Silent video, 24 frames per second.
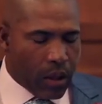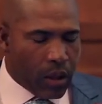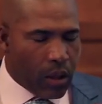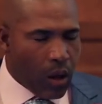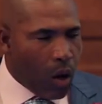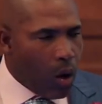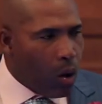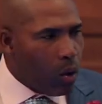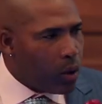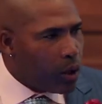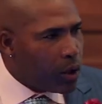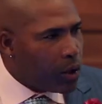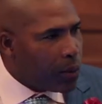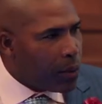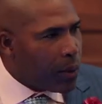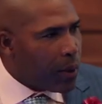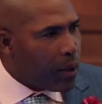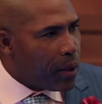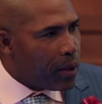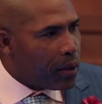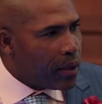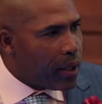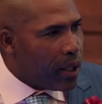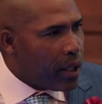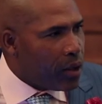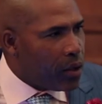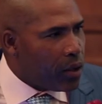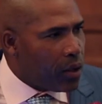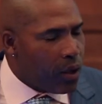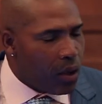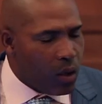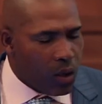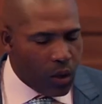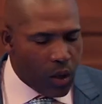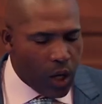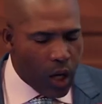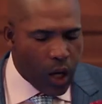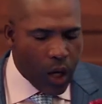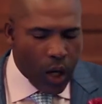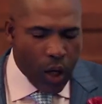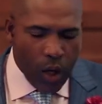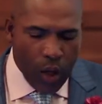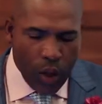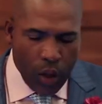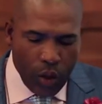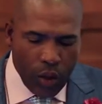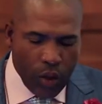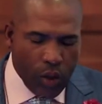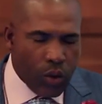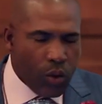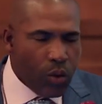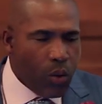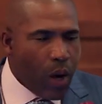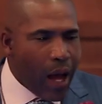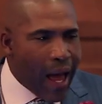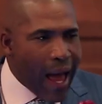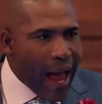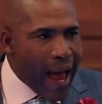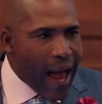the Holy Spirit said, you know, you